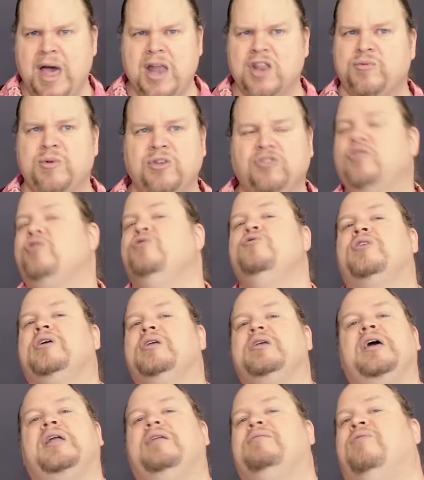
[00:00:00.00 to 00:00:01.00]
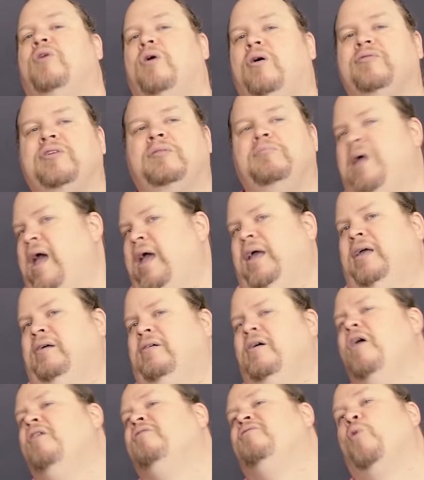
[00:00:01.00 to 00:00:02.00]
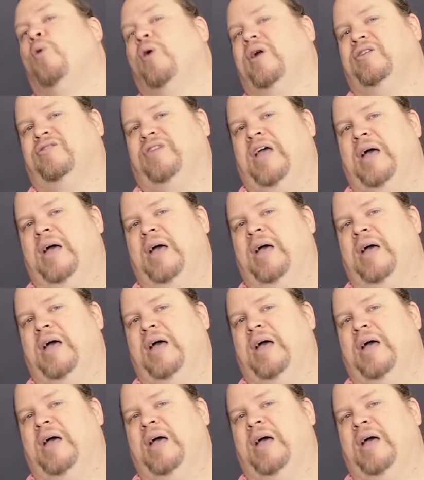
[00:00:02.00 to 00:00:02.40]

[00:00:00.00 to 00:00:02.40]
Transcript: management so you can get involved in banking. For